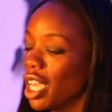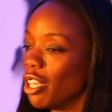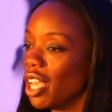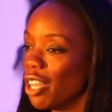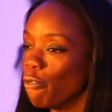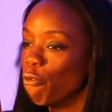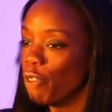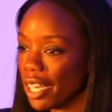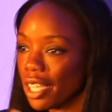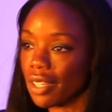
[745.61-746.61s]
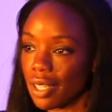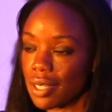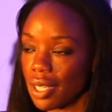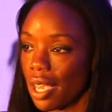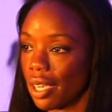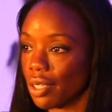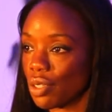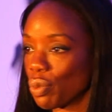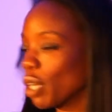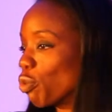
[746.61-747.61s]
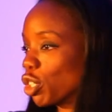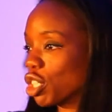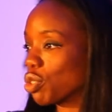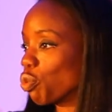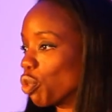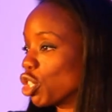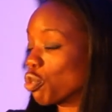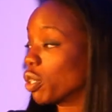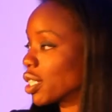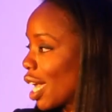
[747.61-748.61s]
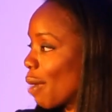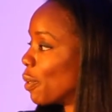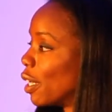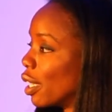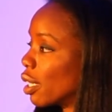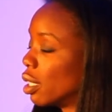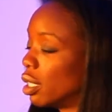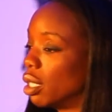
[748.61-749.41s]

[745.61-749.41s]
in vetting the science, right, which is what's happening,